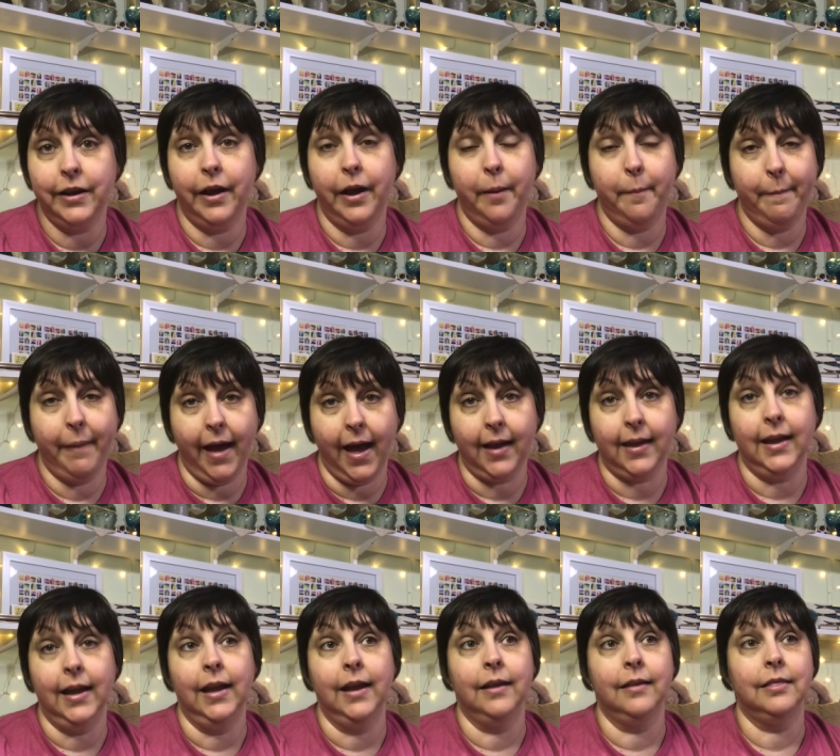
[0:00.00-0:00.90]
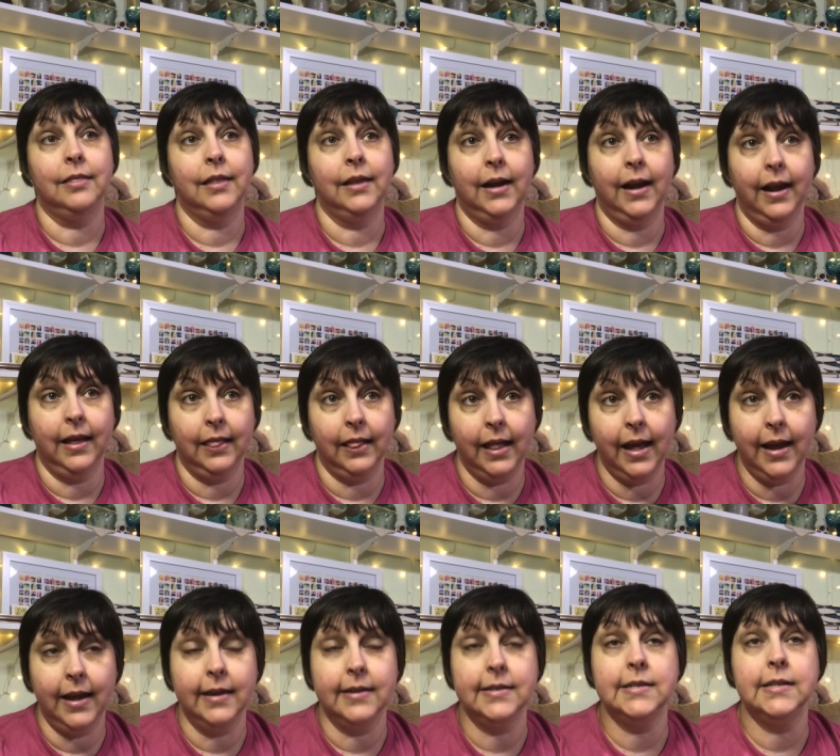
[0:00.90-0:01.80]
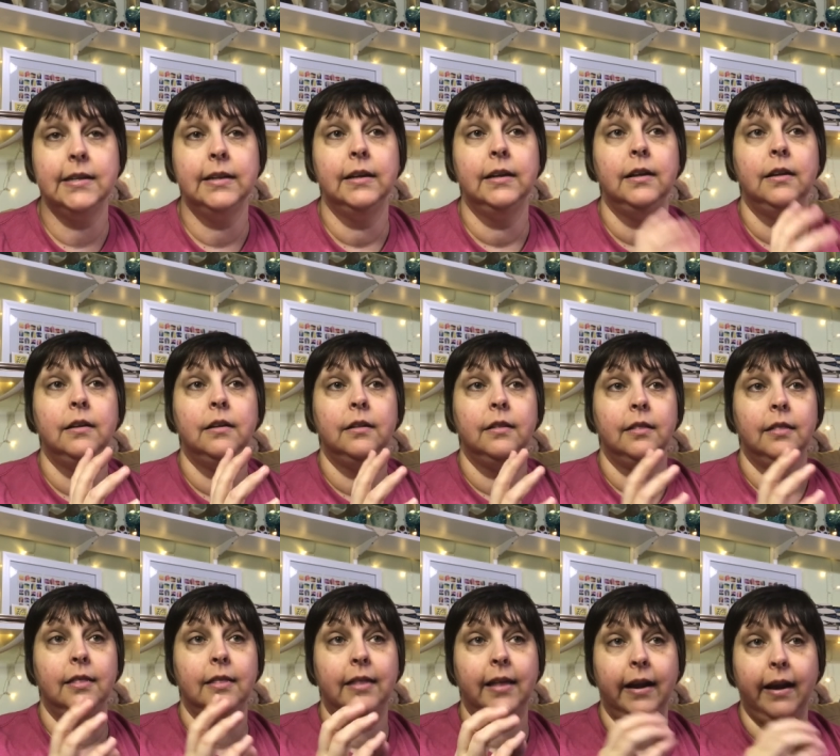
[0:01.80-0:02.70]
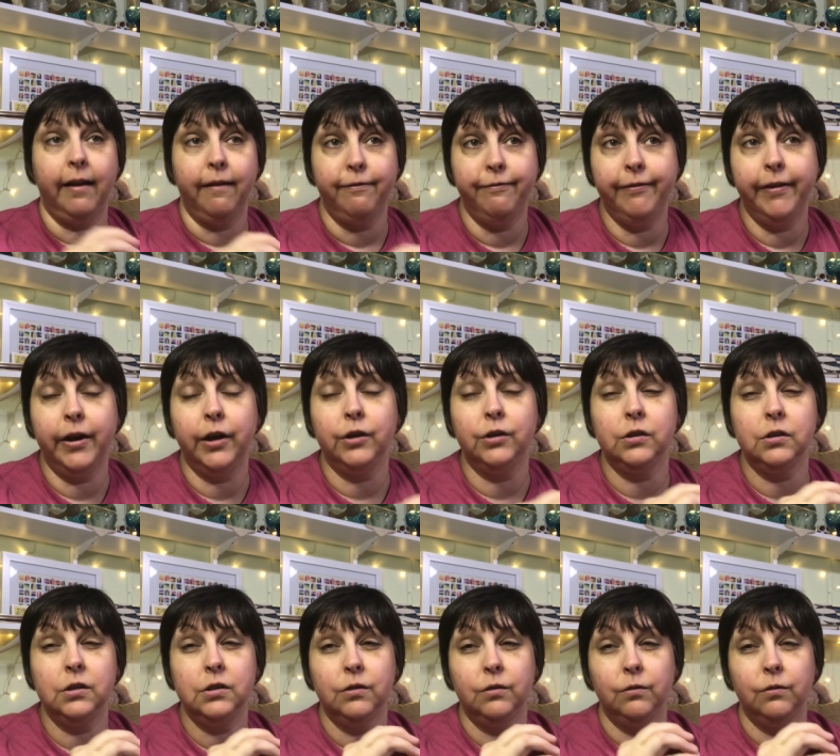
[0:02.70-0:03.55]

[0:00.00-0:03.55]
a backing that I liked, that I felt